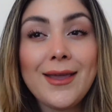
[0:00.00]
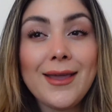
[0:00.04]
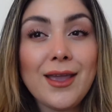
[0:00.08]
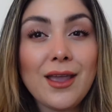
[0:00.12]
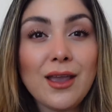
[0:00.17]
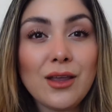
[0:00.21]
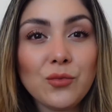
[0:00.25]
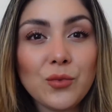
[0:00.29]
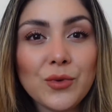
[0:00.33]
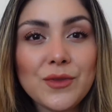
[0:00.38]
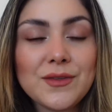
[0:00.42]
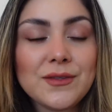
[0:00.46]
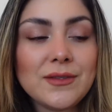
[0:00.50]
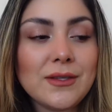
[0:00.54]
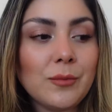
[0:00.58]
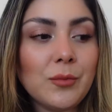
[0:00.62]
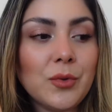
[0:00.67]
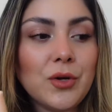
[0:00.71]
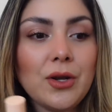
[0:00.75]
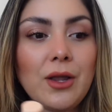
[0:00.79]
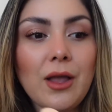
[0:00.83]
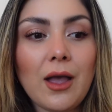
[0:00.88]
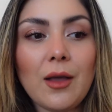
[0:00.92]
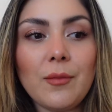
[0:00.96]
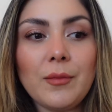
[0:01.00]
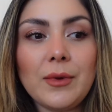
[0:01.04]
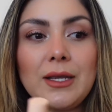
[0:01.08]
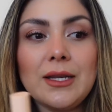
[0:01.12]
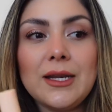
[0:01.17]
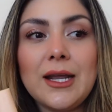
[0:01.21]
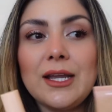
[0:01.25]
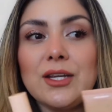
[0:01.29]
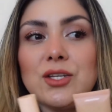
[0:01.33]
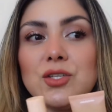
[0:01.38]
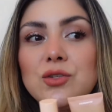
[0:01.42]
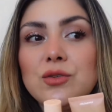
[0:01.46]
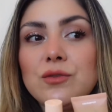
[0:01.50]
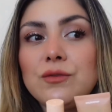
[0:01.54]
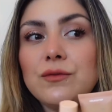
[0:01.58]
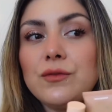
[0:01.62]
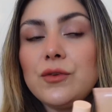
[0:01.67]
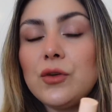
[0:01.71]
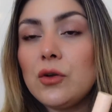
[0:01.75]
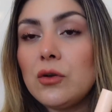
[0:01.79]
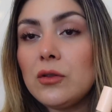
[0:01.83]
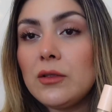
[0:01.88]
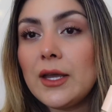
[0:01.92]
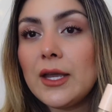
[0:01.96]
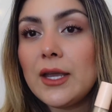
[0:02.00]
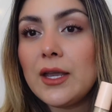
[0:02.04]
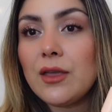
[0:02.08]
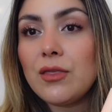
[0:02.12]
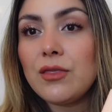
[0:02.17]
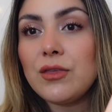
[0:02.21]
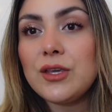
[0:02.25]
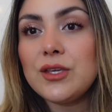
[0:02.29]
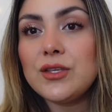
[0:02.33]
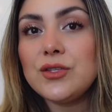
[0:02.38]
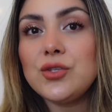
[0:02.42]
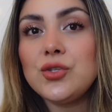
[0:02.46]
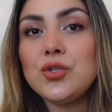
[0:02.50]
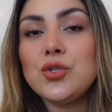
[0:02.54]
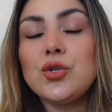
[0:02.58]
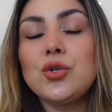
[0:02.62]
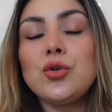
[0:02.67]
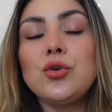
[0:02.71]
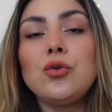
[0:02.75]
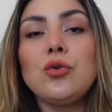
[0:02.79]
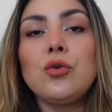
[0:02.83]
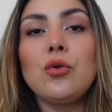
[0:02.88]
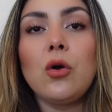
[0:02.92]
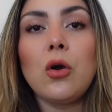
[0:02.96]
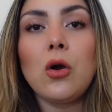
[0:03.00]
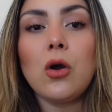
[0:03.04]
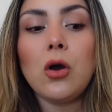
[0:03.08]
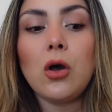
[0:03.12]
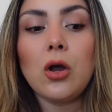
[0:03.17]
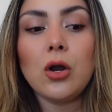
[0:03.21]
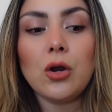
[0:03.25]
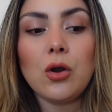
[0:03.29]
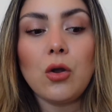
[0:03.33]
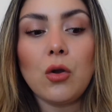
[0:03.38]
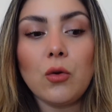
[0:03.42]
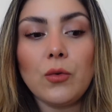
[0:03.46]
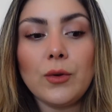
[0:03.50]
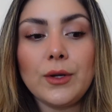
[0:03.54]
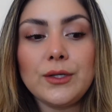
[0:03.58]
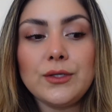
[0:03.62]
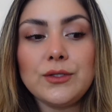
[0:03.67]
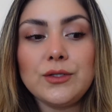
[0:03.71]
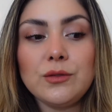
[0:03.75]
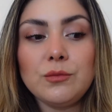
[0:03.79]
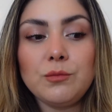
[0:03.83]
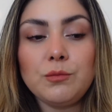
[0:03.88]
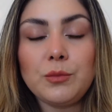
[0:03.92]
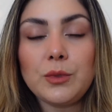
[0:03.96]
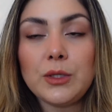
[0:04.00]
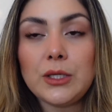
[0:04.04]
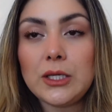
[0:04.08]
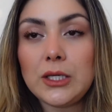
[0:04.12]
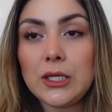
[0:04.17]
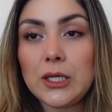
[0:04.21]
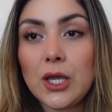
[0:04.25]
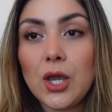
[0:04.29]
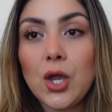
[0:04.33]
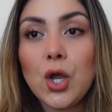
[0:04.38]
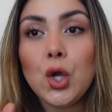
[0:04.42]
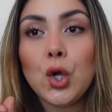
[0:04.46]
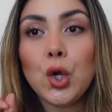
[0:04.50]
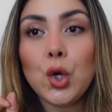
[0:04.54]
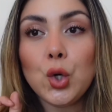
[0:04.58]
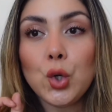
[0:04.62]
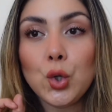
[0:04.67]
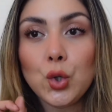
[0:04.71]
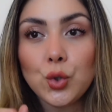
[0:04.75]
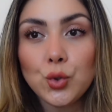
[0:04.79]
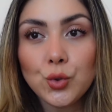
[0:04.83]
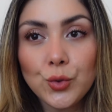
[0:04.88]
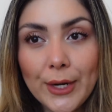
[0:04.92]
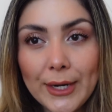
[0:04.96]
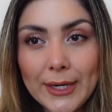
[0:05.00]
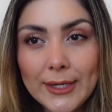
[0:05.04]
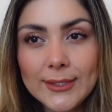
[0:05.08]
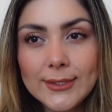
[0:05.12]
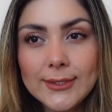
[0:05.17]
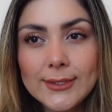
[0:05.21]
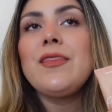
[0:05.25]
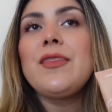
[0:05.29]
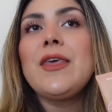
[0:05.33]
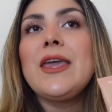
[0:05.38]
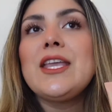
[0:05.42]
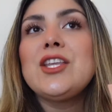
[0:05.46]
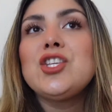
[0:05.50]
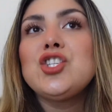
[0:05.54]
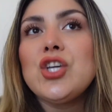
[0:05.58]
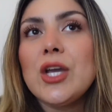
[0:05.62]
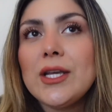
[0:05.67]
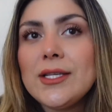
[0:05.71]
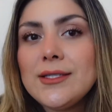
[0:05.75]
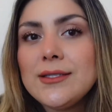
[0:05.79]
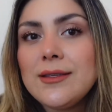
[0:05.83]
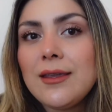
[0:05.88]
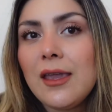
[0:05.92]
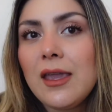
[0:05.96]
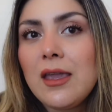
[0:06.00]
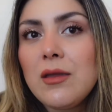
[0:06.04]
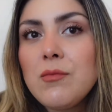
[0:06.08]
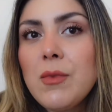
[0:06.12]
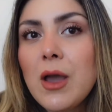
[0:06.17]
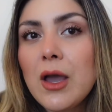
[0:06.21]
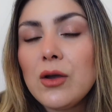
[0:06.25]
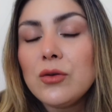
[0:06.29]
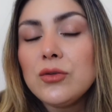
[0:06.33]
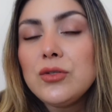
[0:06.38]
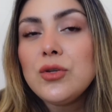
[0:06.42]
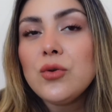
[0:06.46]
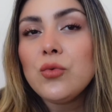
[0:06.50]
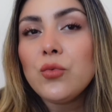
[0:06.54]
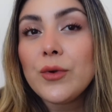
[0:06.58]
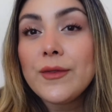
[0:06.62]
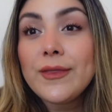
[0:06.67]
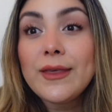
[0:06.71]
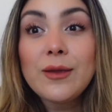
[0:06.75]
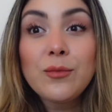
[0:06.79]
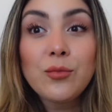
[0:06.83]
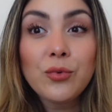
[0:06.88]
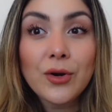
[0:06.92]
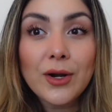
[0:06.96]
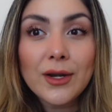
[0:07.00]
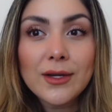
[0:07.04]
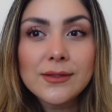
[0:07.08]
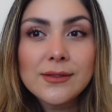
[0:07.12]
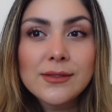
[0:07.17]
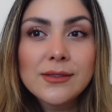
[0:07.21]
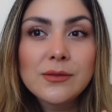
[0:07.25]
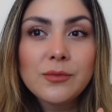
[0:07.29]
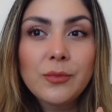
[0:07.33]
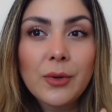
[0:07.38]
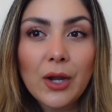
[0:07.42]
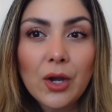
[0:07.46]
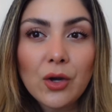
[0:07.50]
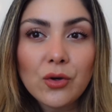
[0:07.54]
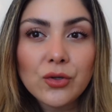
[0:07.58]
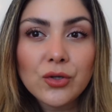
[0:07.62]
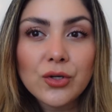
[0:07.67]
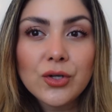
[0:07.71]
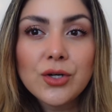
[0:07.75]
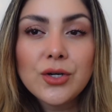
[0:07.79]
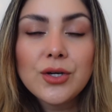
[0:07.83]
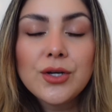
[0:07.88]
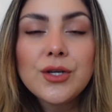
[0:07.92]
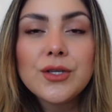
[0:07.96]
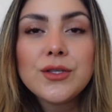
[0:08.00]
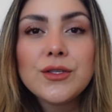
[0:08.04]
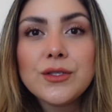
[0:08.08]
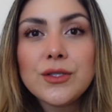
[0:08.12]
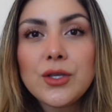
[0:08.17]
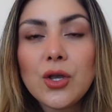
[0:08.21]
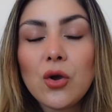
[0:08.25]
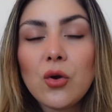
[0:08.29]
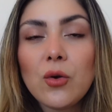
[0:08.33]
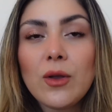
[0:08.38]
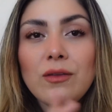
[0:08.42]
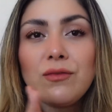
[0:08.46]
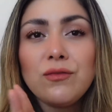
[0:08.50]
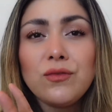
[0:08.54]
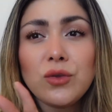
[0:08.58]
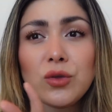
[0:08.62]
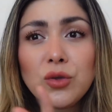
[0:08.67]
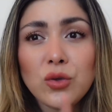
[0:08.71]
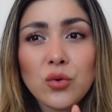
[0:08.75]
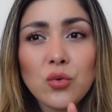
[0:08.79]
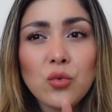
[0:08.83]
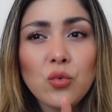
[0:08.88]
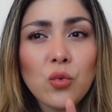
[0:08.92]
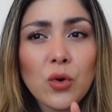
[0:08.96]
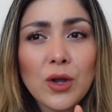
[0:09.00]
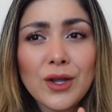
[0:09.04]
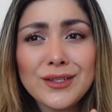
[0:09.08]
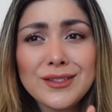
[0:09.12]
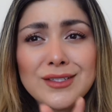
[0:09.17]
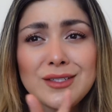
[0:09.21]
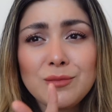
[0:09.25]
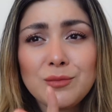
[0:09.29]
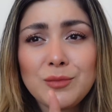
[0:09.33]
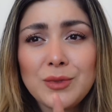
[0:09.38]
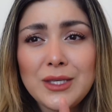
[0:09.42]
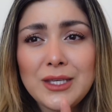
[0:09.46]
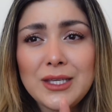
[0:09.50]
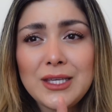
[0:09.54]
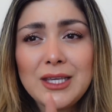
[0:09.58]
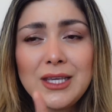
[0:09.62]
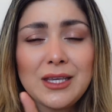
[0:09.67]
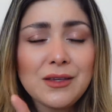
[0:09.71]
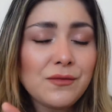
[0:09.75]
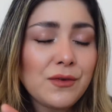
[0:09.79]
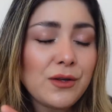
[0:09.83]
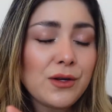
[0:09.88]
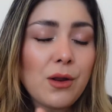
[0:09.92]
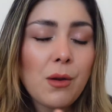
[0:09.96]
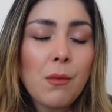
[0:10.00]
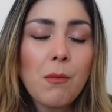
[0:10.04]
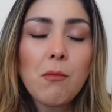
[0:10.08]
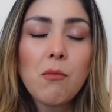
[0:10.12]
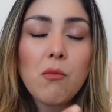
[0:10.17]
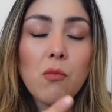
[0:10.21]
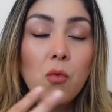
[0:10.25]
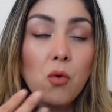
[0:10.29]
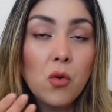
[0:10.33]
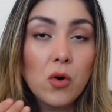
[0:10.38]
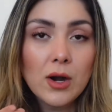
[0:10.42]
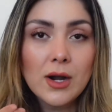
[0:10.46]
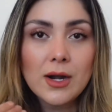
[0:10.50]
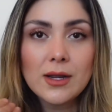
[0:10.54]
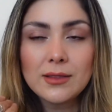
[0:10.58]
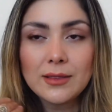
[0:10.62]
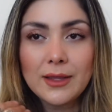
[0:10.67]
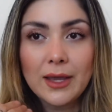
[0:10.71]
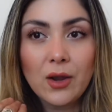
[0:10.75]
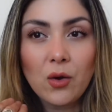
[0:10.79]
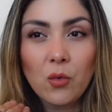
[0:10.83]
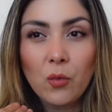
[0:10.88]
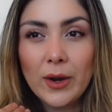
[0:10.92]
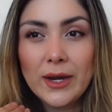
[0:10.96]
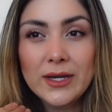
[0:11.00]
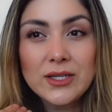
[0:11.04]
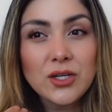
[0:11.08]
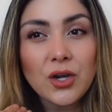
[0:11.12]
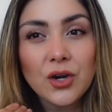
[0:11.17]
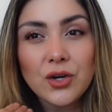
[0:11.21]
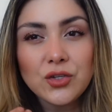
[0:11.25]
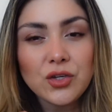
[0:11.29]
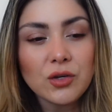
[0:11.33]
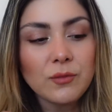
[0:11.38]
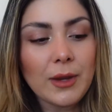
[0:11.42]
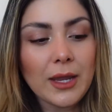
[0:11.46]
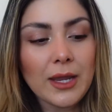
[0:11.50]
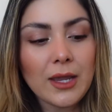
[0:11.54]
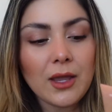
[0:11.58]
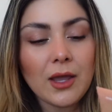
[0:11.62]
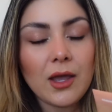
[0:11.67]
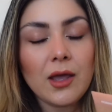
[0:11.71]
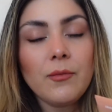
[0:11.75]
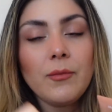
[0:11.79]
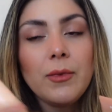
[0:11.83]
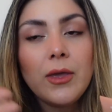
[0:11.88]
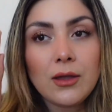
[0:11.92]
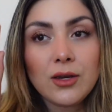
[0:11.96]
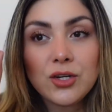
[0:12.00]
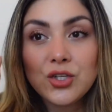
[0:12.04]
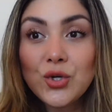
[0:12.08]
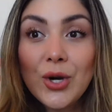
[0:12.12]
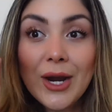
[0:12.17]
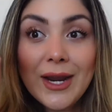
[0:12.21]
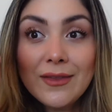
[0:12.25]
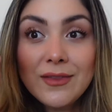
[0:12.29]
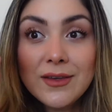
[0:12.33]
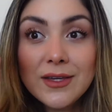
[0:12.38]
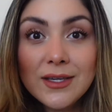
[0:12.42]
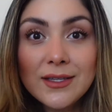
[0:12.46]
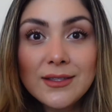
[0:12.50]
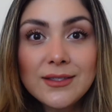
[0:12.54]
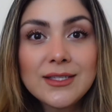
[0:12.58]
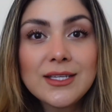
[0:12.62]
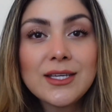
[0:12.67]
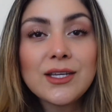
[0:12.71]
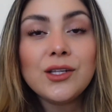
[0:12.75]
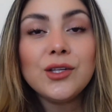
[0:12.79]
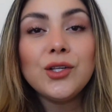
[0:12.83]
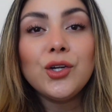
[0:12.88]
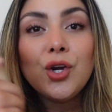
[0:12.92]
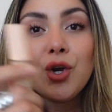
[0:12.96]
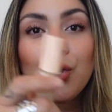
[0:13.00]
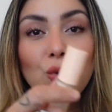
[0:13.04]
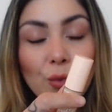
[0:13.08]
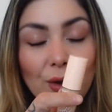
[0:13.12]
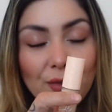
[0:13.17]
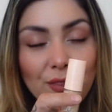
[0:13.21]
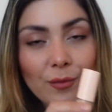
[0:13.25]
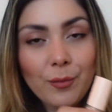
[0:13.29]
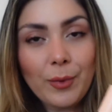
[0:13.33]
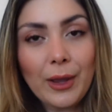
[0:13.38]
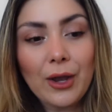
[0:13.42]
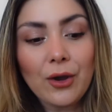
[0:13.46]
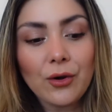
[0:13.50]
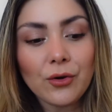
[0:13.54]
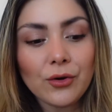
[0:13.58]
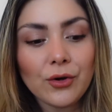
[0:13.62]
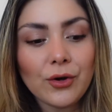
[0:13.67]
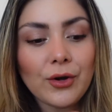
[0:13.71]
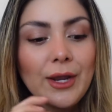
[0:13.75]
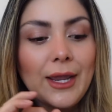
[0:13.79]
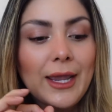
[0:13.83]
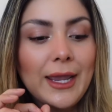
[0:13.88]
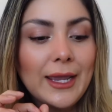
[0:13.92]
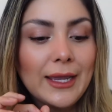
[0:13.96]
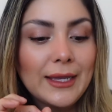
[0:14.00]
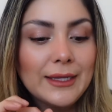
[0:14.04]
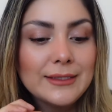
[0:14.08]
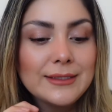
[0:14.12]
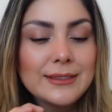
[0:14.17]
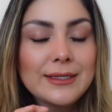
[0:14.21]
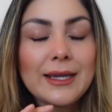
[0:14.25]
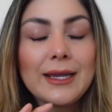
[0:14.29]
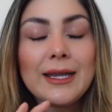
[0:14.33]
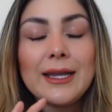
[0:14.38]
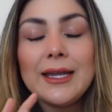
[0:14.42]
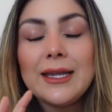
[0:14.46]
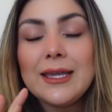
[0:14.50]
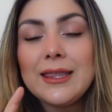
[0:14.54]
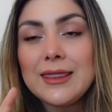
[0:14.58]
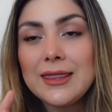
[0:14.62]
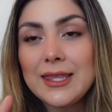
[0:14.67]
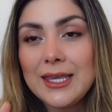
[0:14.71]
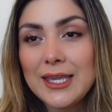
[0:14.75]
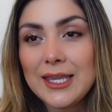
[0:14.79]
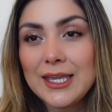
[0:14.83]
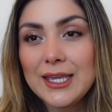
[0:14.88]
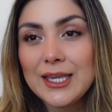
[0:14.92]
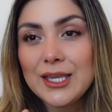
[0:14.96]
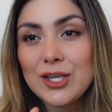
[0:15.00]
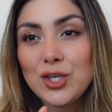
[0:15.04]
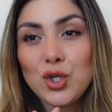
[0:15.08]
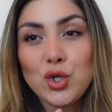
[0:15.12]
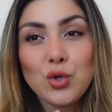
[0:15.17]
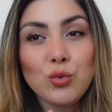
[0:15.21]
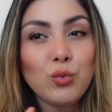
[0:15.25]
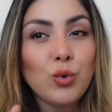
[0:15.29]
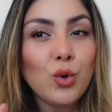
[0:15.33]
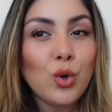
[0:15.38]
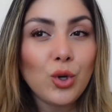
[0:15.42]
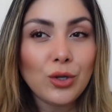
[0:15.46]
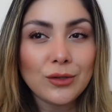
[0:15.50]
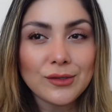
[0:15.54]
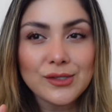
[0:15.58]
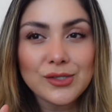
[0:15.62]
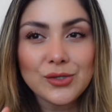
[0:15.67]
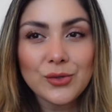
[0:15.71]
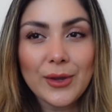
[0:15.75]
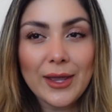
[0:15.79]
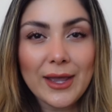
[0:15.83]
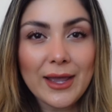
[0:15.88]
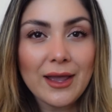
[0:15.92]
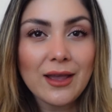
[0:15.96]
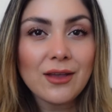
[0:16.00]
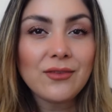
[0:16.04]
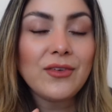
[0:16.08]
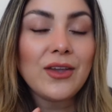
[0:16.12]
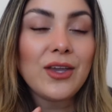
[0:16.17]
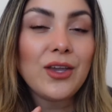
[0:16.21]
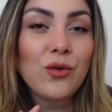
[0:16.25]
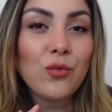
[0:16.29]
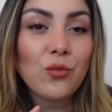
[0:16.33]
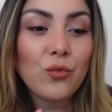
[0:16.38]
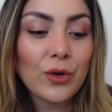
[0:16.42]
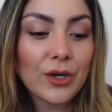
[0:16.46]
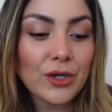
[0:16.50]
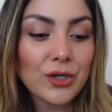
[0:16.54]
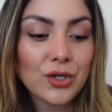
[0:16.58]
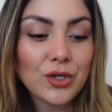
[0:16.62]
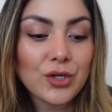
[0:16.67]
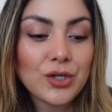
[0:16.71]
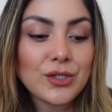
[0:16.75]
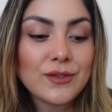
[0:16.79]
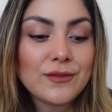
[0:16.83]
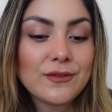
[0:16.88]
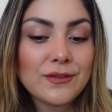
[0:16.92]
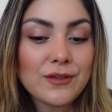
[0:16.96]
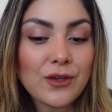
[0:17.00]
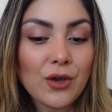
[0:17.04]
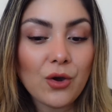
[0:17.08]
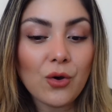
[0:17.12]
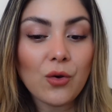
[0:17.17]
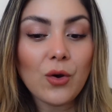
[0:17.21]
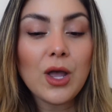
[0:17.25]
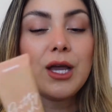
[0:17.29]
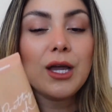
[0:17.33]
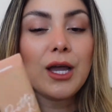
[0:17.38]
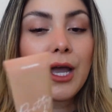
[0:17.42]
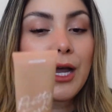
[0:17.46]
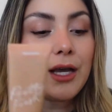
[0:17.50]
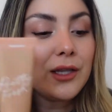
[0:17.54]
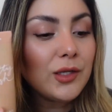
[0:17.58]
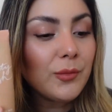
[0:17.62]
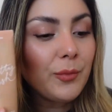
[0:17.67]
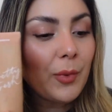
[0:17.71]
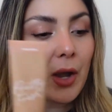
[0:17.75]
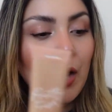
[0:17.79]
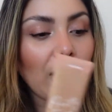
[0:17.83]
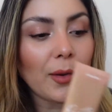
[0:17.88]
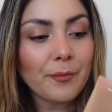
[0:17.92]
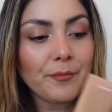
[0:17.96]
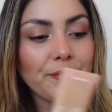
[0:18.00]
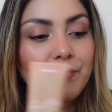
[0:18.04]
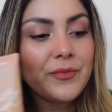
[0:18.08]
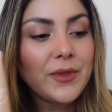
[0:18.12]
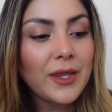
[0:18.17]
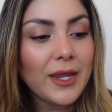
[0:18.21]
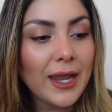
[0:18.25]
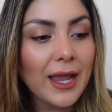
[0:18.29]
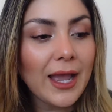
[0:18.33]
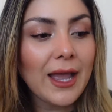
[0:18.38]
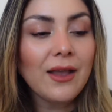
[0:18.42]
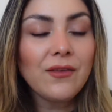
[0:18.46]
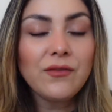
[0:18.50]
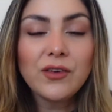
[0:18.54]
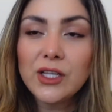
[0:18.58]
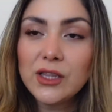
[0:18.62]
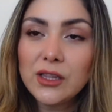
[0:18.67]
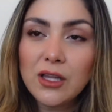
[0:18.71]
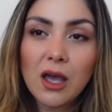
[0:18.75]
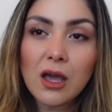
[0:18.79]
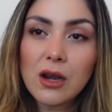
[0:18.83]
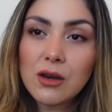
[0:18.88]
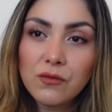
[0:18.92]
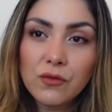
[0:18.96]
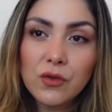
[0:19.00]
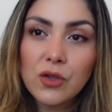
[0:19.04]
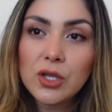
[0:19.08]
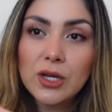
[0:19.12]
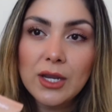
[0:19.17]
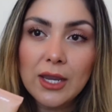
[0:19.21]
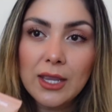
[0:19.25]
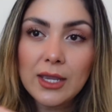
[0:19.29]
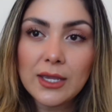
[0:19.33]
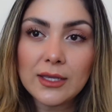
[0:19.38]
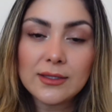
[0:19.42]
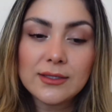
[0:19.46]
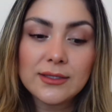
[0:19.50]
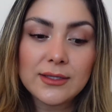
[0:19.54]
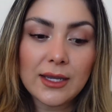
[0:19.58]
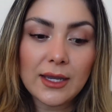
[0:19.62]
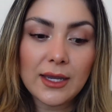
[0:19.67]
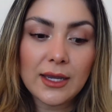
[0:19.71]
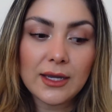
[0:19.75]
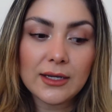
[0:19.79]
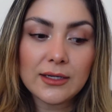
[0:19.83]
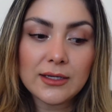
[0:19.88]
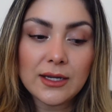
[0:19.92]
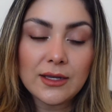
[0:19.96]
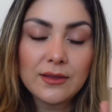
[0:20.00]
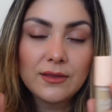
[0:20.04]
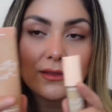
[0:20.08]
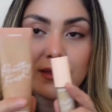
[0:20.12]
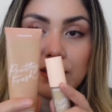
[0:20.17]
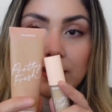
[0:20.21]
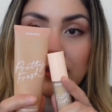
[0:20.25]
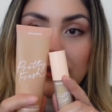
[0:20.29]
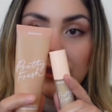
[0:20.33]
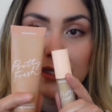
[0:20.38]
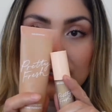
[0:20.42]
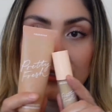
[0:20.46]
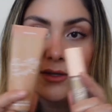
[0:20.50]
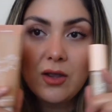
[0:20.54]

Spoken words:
And with summer coming, I do feel like these two are going to be great. They just came out with a pressed powder, so if you want to be even more lightweight on your makeup, try the concealer with powder and I think you will also have a winner. So ColourPop, they have a lot of good hits and this